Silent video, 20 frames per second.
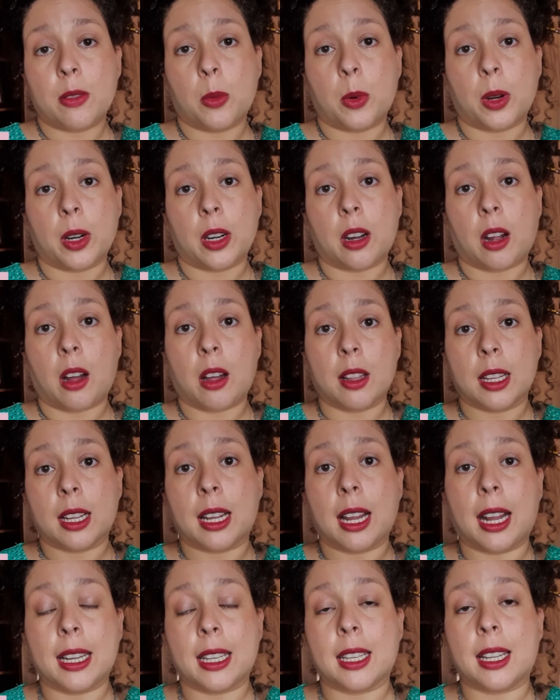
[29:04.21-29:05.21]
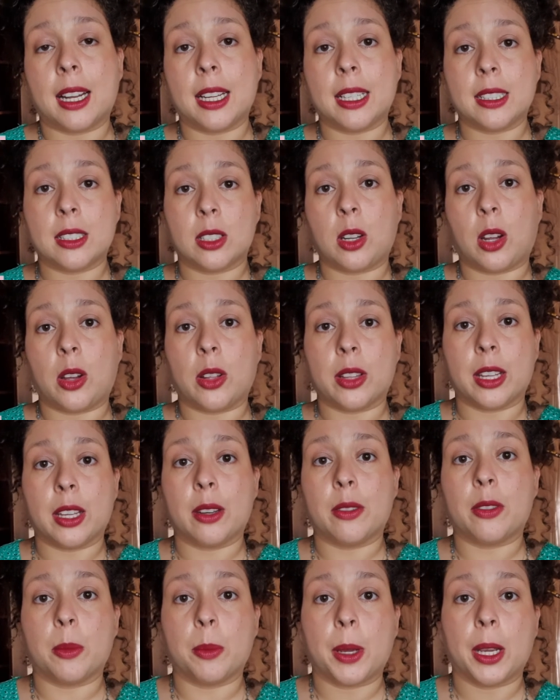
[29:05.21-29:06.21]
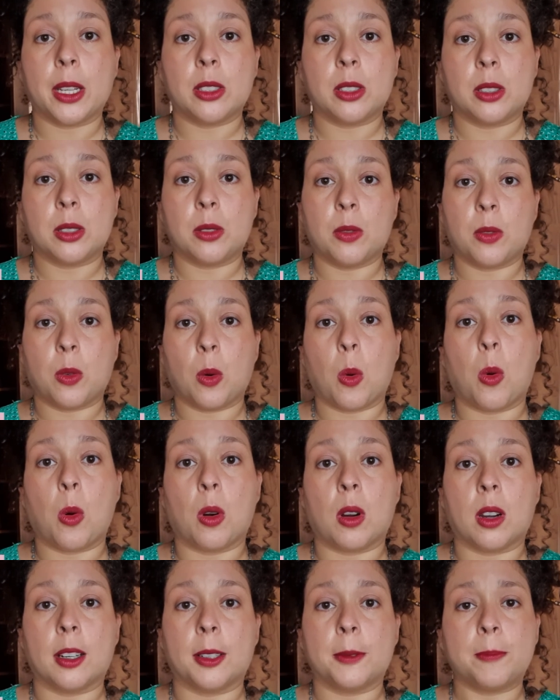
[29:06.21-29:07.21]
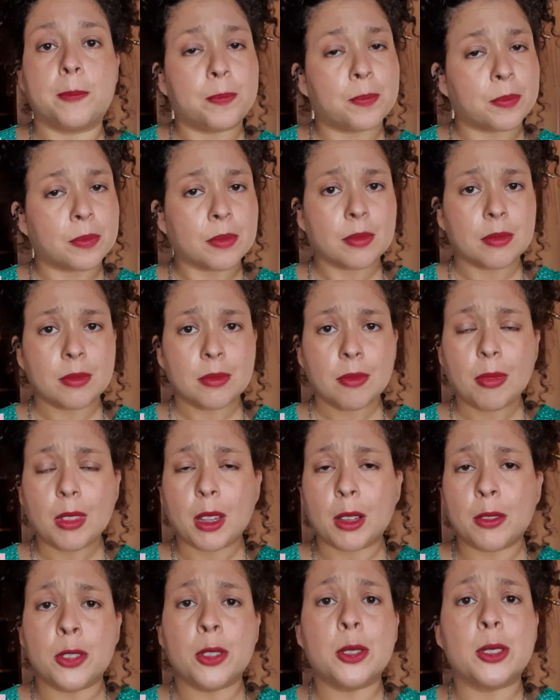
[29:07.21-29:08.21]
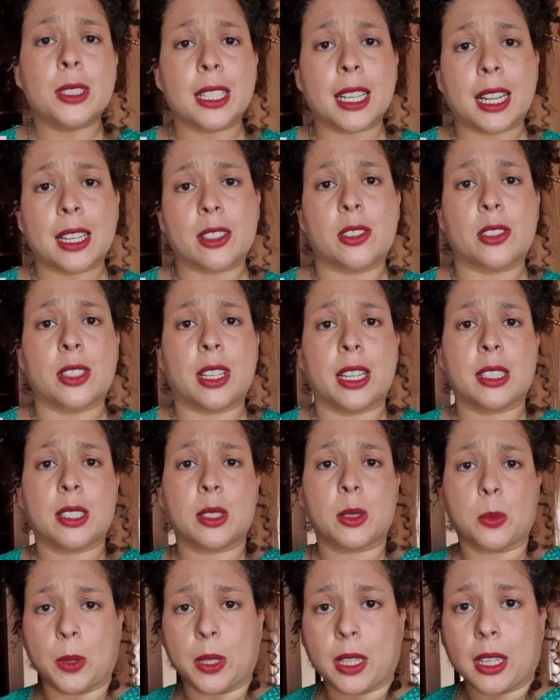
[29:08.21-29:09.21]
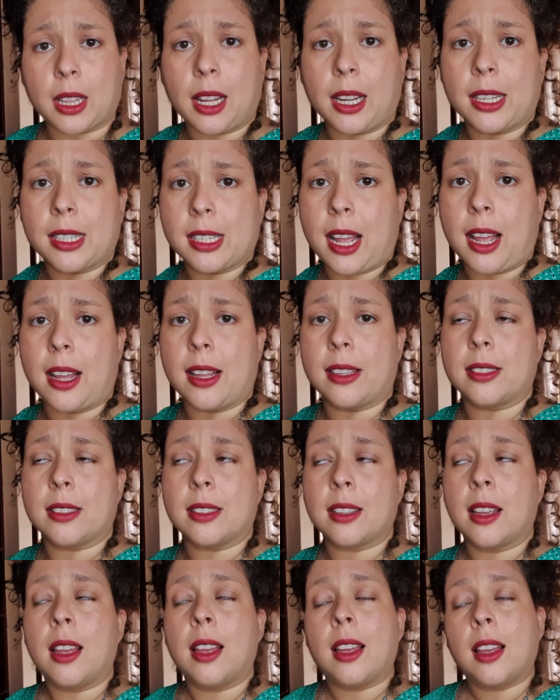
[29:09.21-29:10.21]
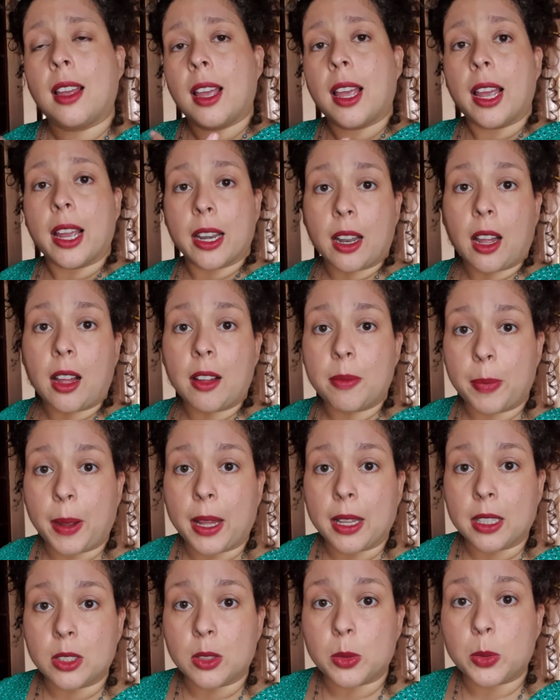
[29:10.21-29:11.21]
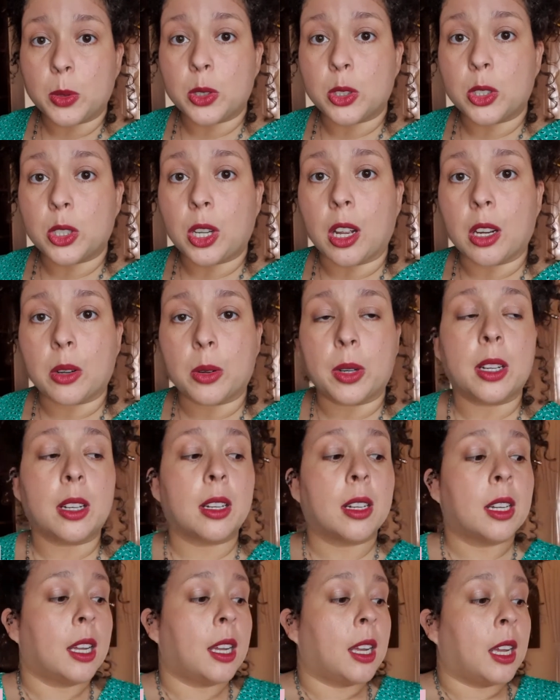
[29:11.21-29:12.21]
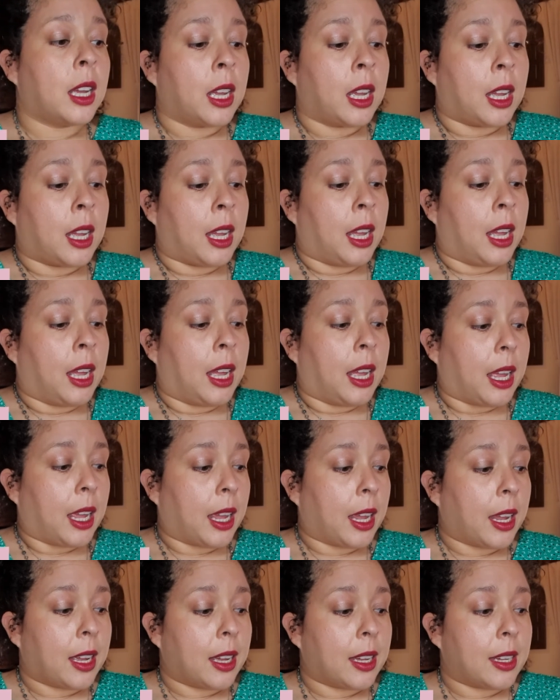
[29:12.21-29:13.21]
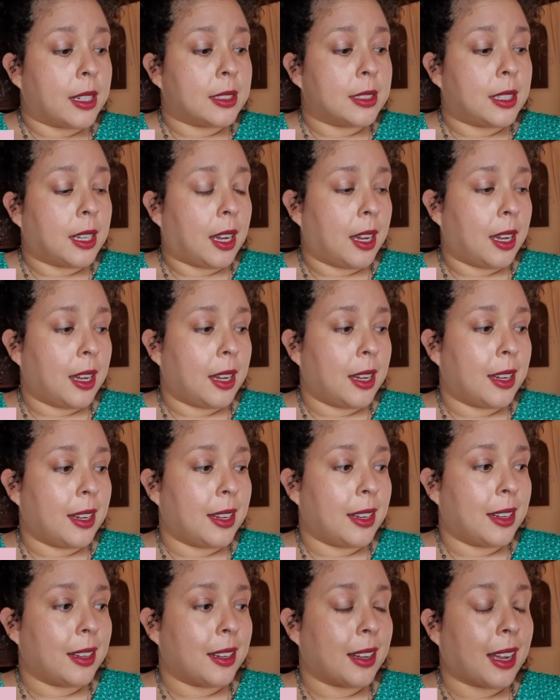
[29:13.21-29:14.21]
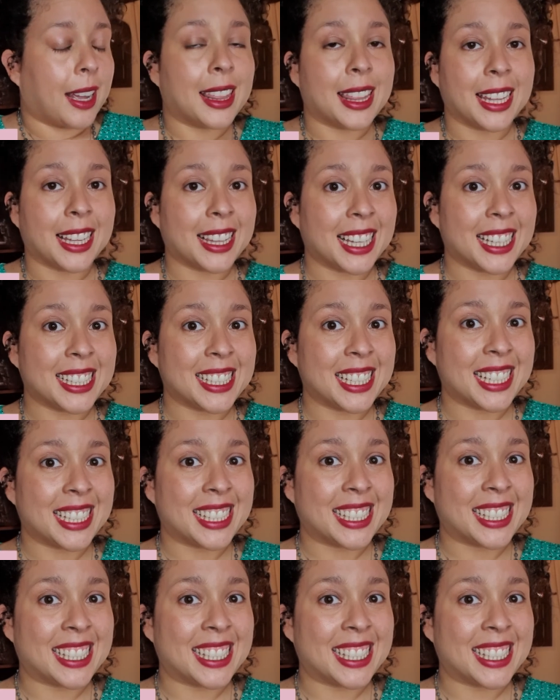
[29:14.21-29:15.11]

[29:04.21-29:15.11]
where all the guidelines and all the information for foods and exercises when the client has an off-balance root chakra. And I think that's it.